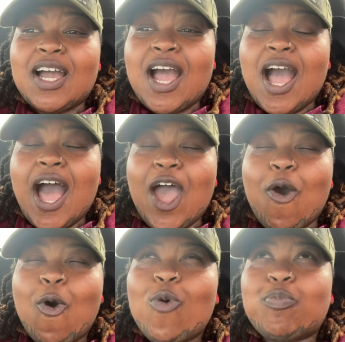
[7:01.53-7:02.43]
I
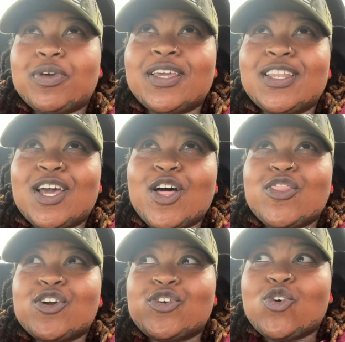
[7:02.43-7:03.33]
open
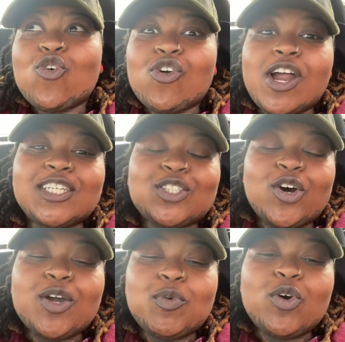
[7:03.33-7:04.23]
the door I saw
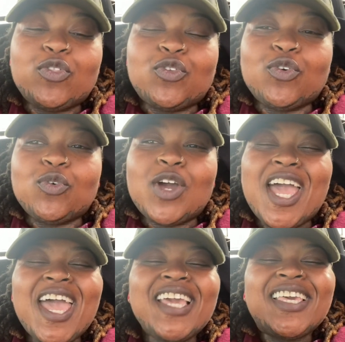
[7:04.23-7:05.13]
him go through.
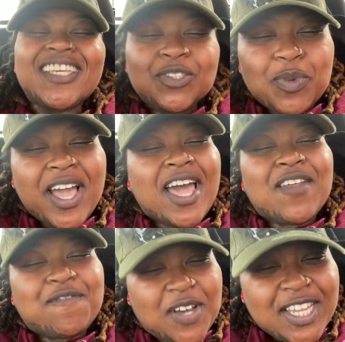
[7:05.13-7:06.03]
And guess what kind
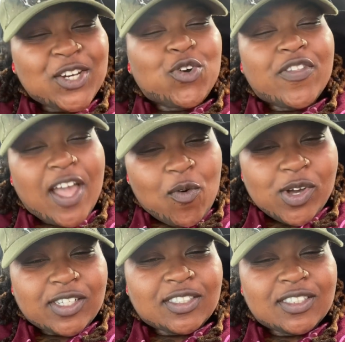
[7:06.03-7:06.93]
of fucking door that
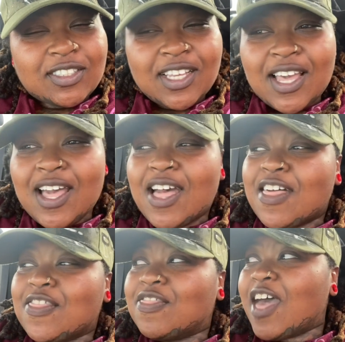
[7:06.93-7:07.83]
was?
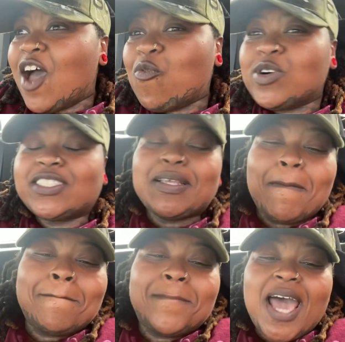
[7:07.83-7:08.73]
That was the
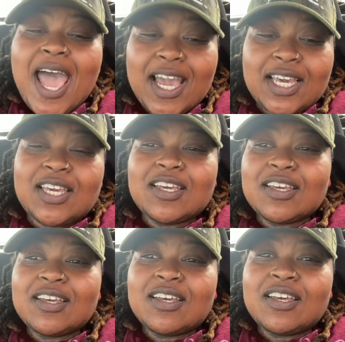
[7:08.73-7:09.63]
back
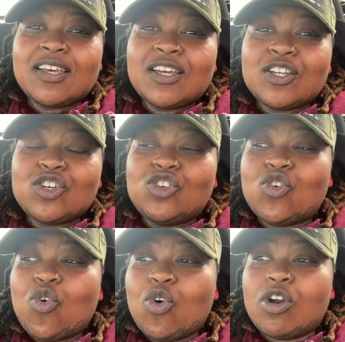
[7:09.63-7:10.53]

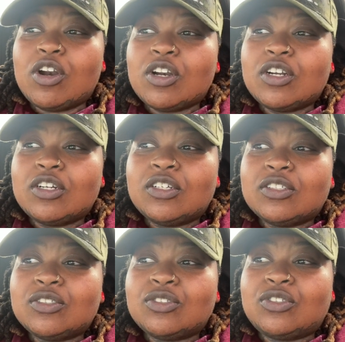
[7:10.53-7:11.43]
door
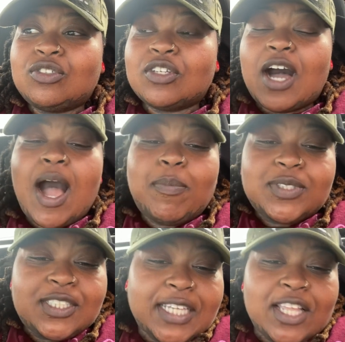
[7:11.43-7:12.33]
to the
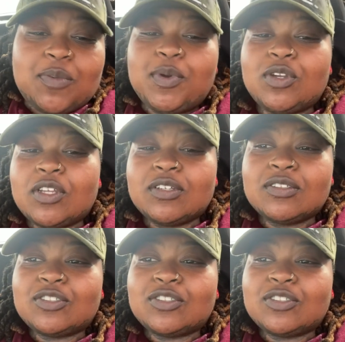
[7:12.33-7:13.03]
opposite side of the building.